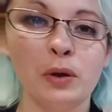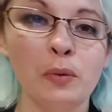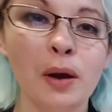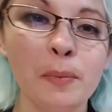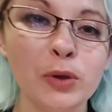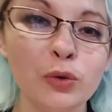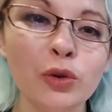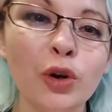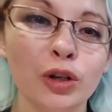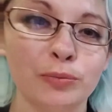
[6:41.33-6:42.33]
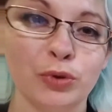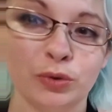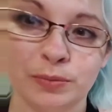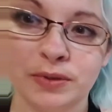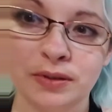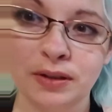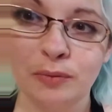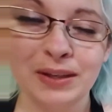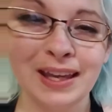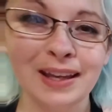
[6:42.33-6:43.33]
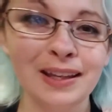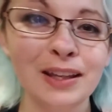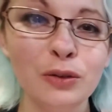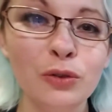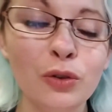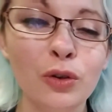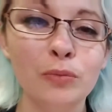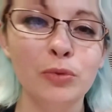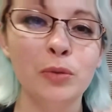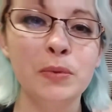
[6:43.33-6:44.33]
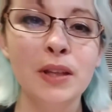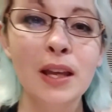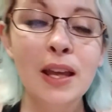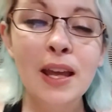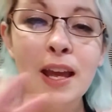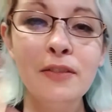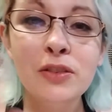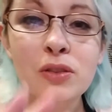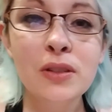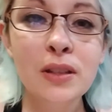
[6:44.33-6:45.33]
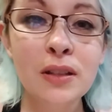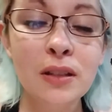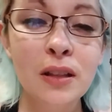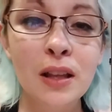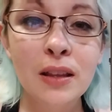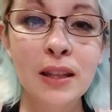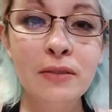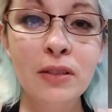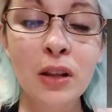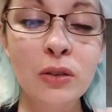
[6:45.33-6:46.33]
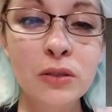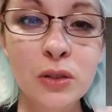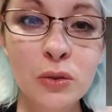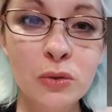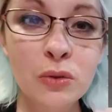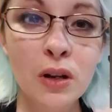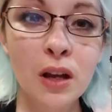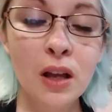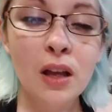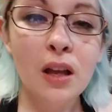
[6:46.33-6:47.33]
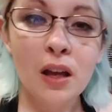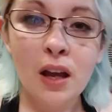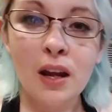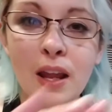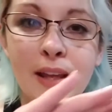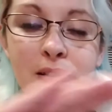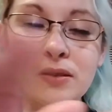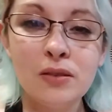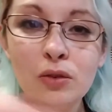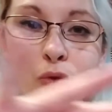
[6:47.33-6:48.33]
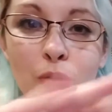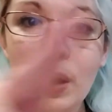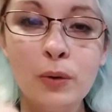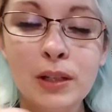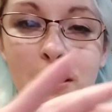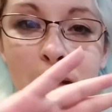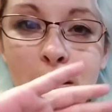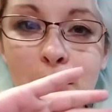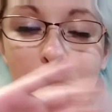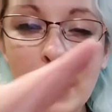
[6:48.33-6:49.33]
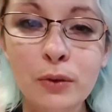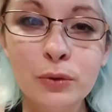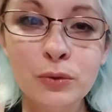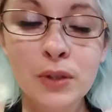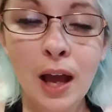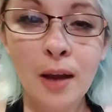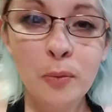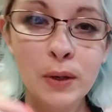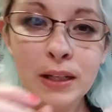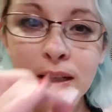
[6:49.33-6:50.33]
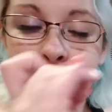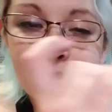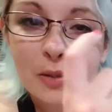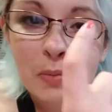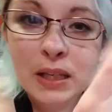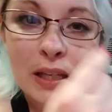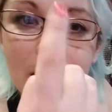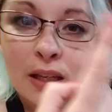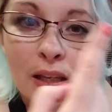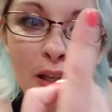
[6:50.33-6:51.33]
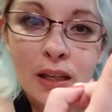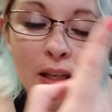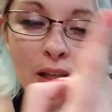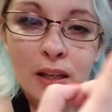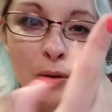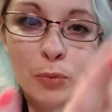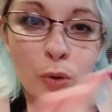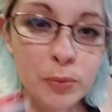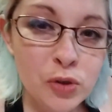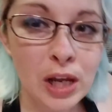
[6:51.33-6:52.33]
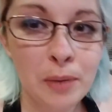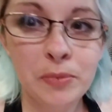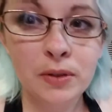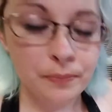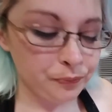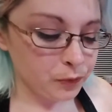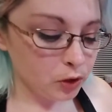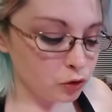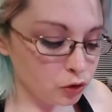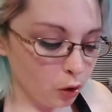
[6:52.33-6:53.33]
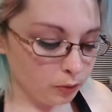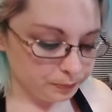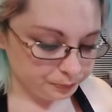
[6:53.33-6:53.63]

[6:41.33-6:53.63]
want unicorn poops, and we can't get unicorn poops if it's just gonna level out to a nice rounded macaroon top. We need it to be poop shaped. So